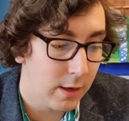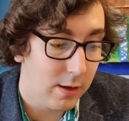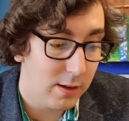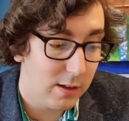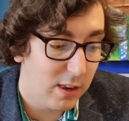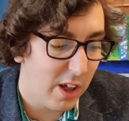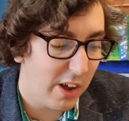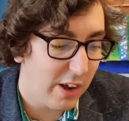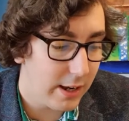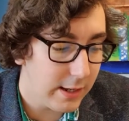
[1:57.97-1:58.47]

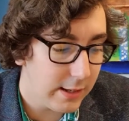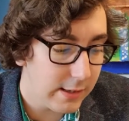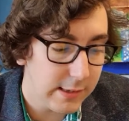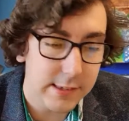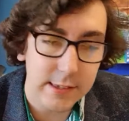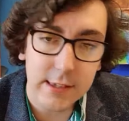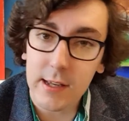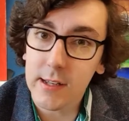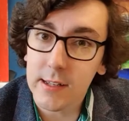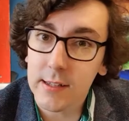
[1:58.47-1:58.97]

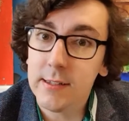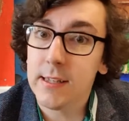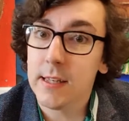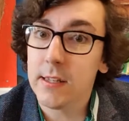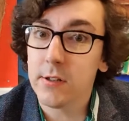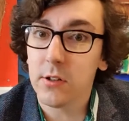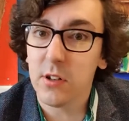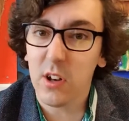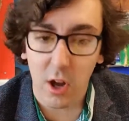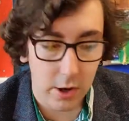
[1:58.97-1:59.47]
Lions
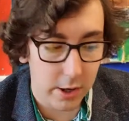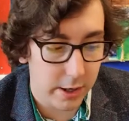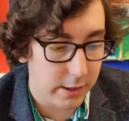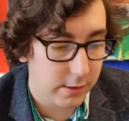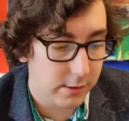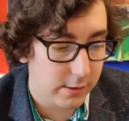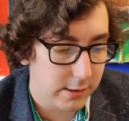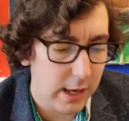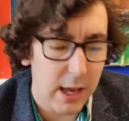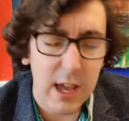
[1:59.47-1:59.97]
sit on
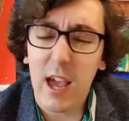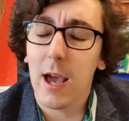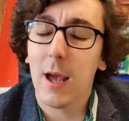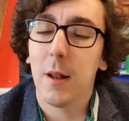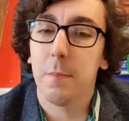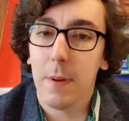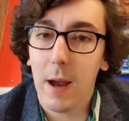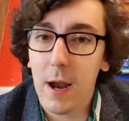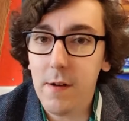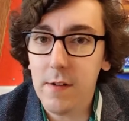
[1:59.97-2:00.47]
irons,
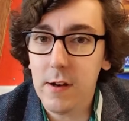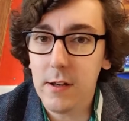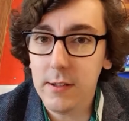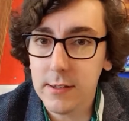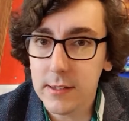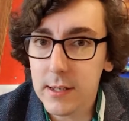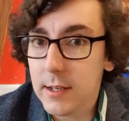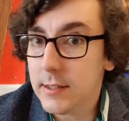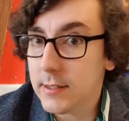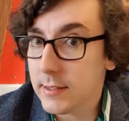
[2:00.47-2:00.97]
and
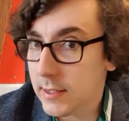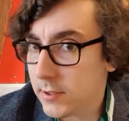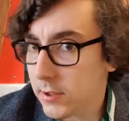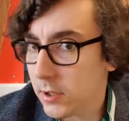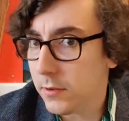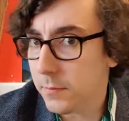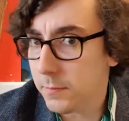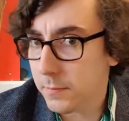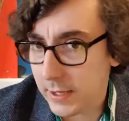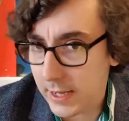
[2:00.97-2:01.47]
parrots sit
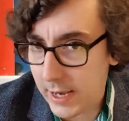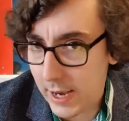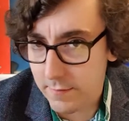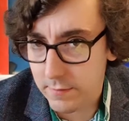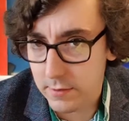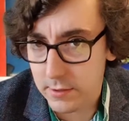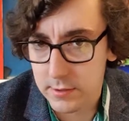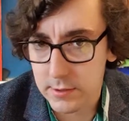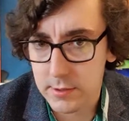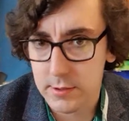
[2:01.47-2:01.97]
on
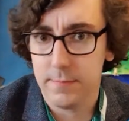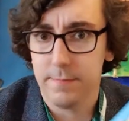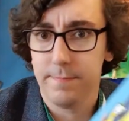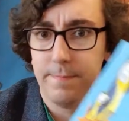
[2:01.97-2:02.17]
carrots.